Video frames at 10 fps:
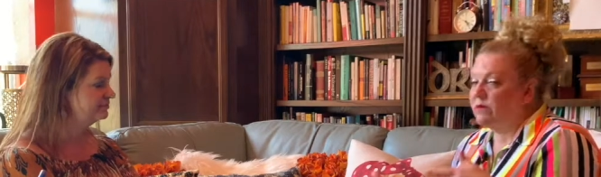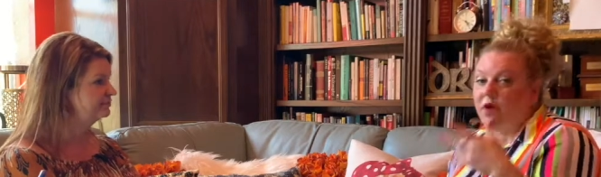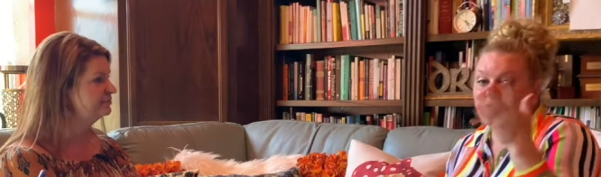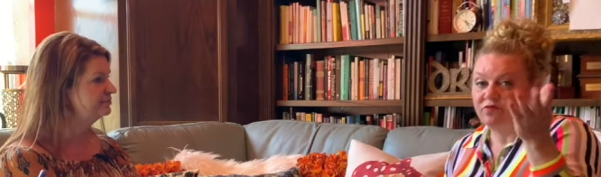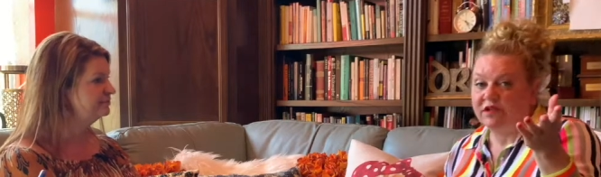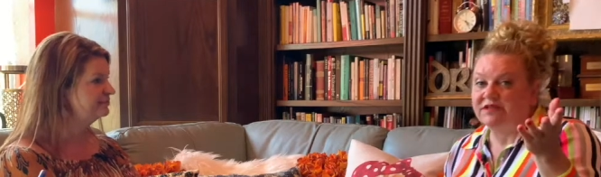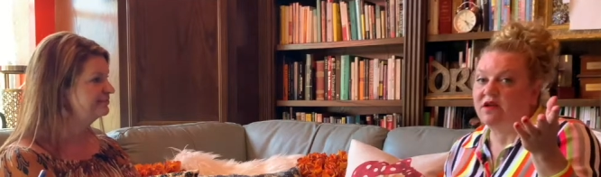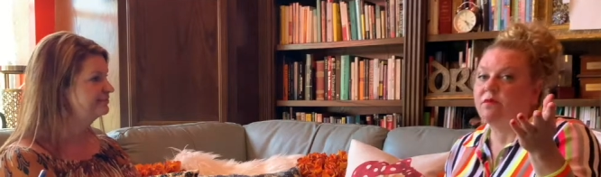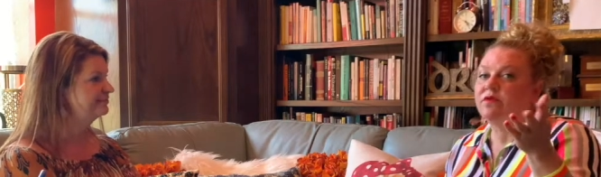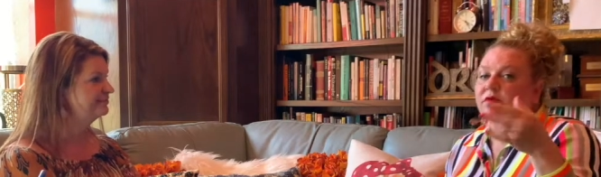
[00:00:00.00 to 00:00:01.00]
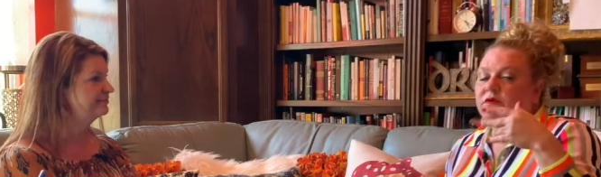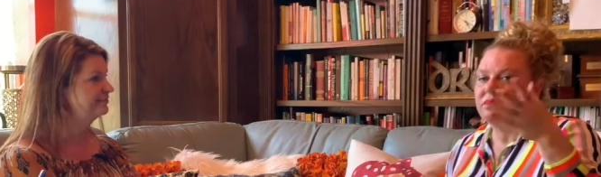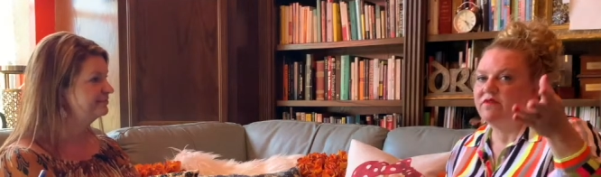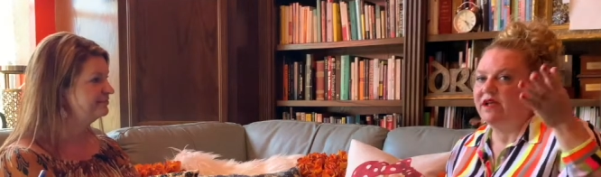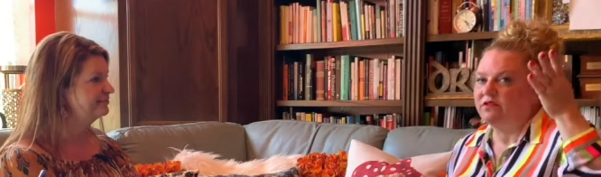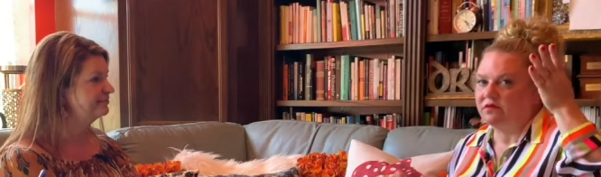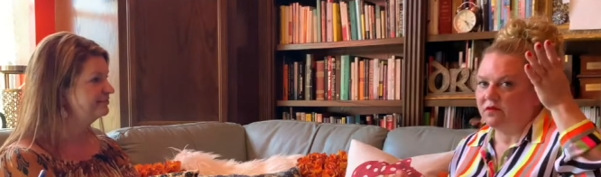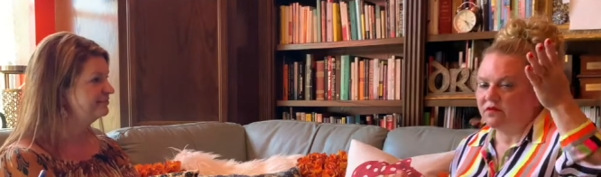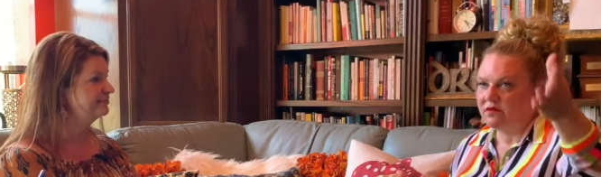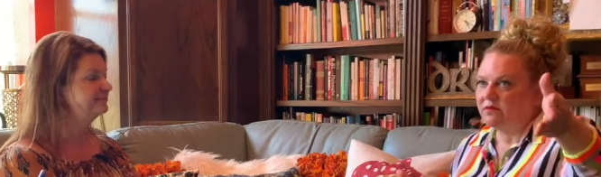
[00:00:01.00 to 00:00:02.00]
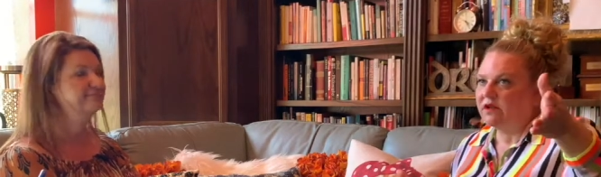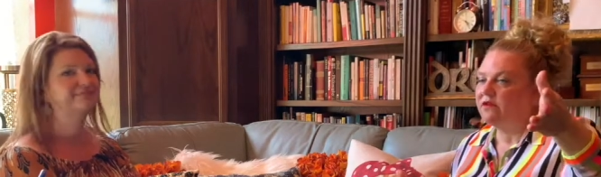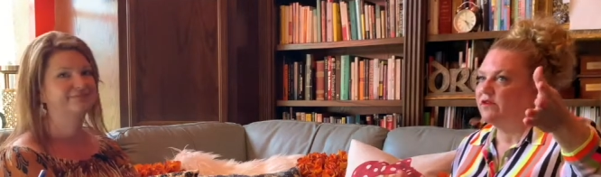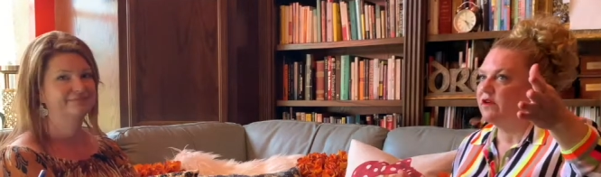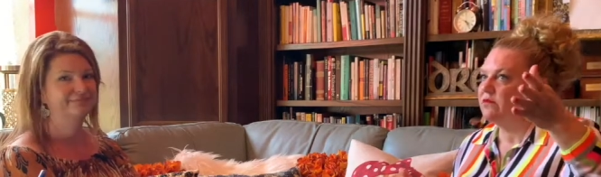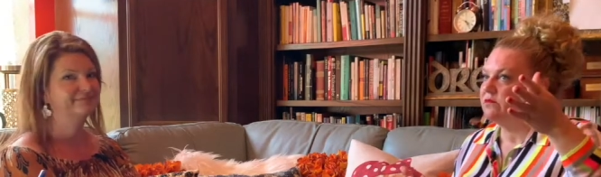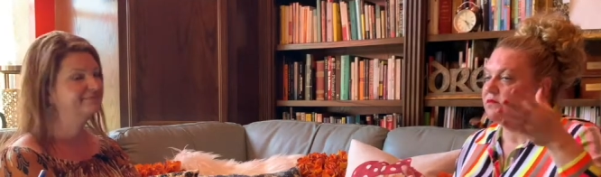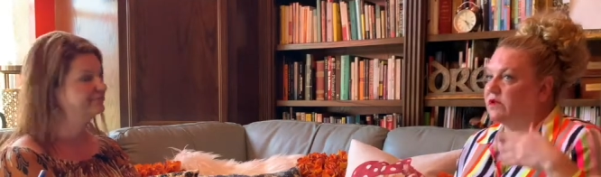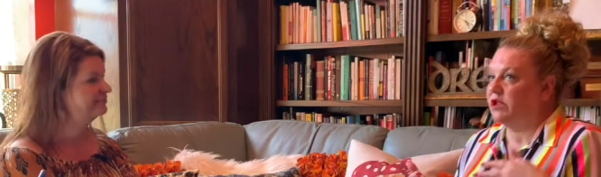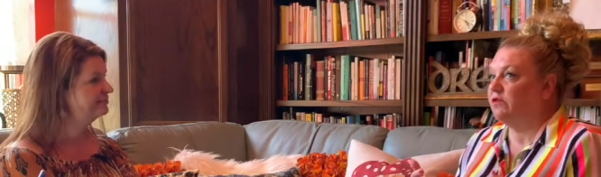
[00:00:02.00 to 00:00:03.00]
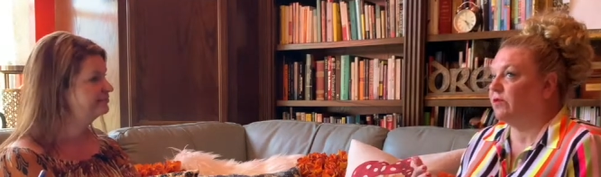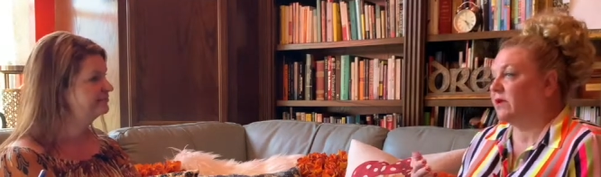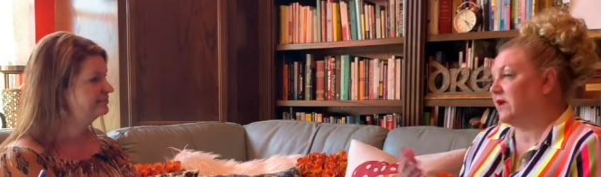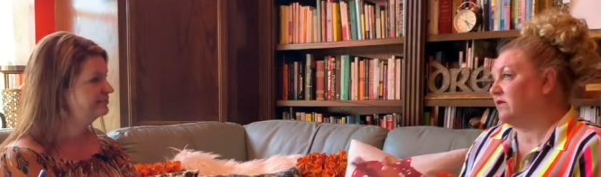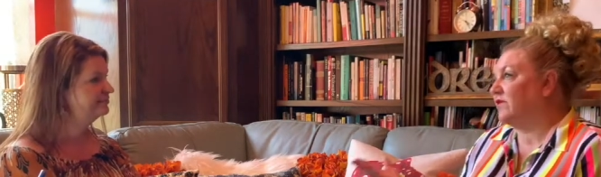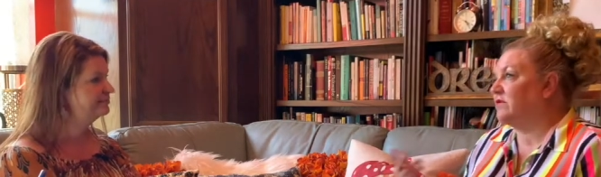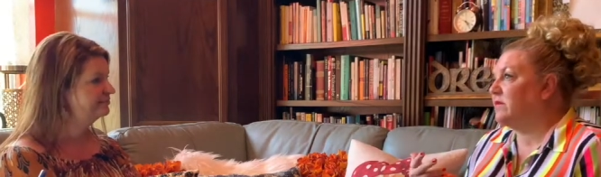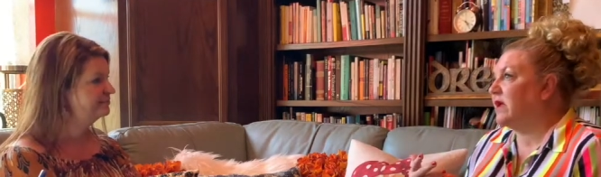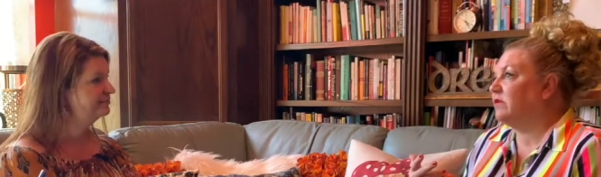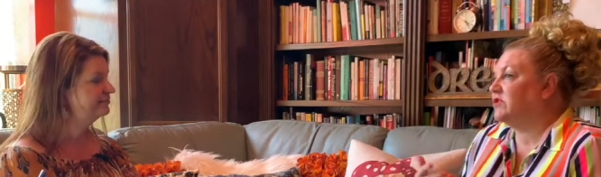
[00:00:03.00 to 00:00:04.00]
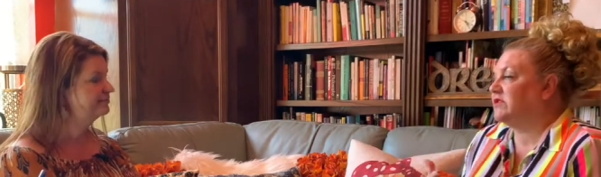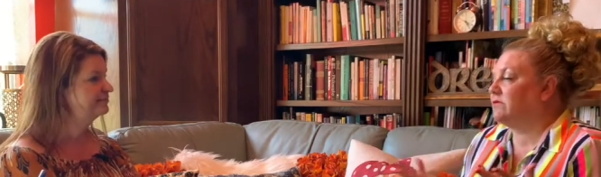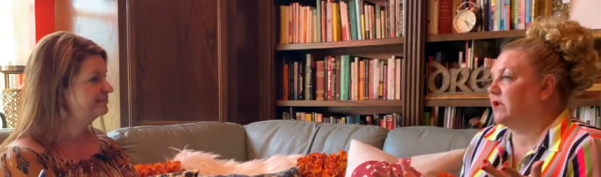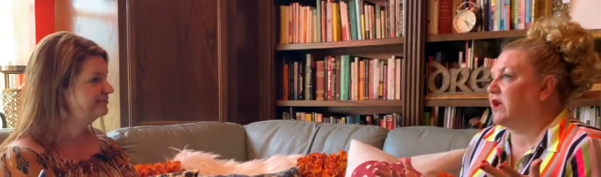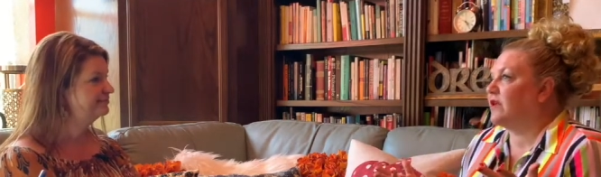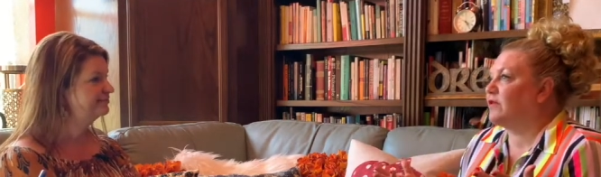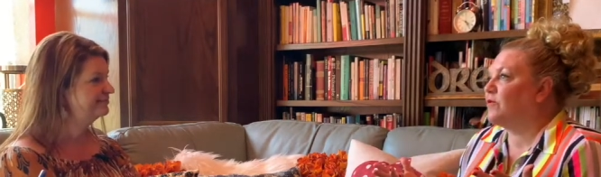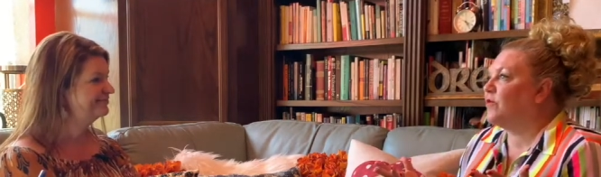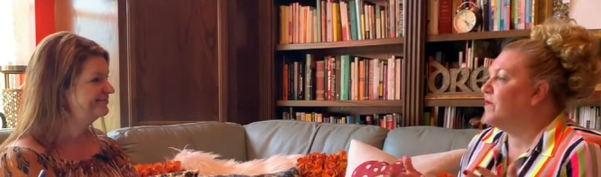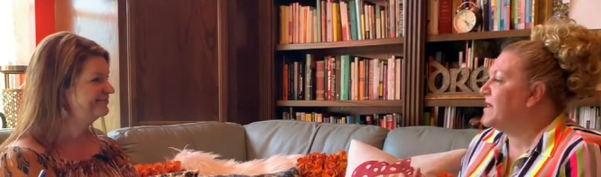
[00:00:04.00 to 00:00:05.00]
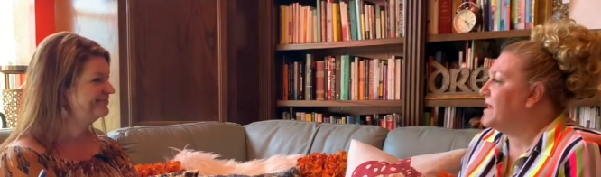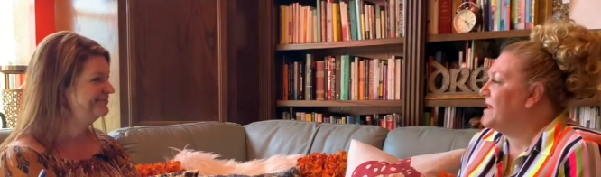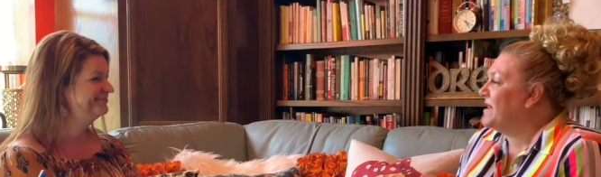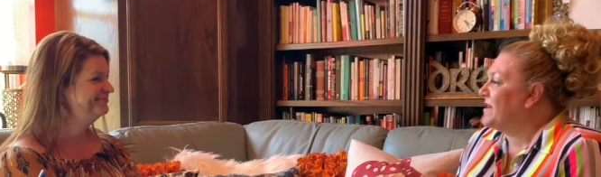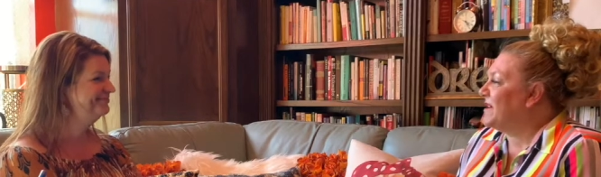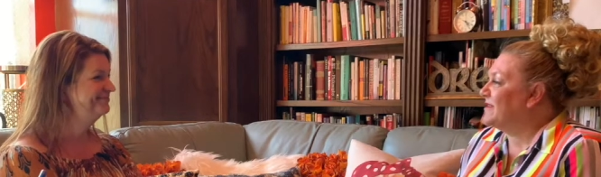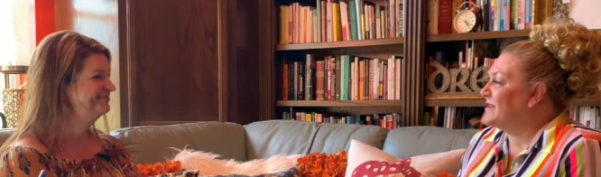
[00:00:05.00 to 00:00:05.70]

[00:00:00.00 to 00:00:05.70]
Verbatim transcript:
Speaker 1: hopefully, it's come through and conveyed through this interview. But you've really interviewed me, which is really kind of cool because